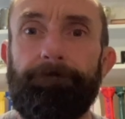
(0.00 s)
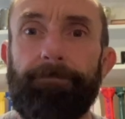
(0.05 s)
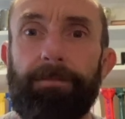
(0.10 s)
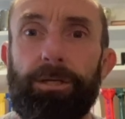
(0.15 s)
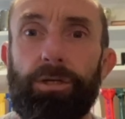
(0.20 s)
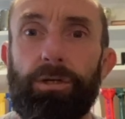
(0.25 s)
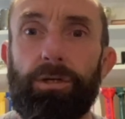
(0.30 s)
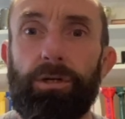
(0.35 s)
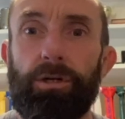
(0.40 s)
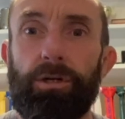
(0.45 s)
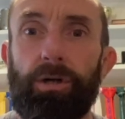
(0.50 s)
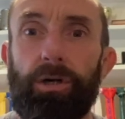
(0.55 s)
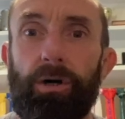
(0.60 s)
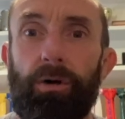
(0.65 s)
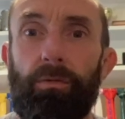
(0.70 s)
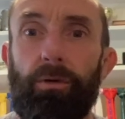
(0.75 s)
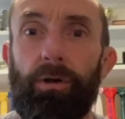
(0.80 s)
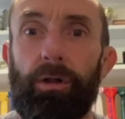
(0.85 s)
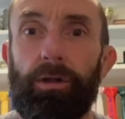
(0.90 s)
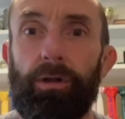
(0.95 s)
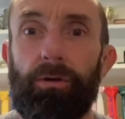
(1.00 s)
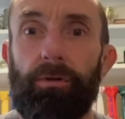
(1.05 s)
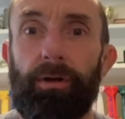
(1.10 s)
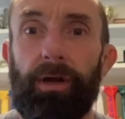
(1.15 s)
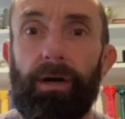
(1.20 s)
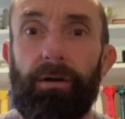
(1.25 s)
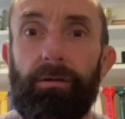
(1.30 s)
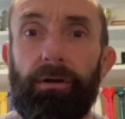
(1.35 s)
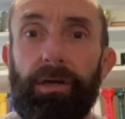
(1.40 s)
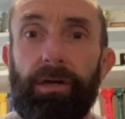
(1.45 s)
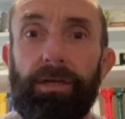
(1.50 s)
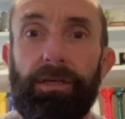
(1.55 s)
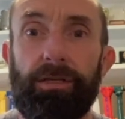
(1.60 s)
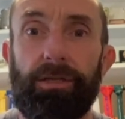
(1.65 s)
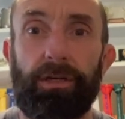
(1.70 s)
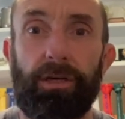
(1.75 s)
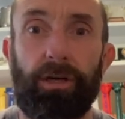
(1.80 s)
So what I'll do now is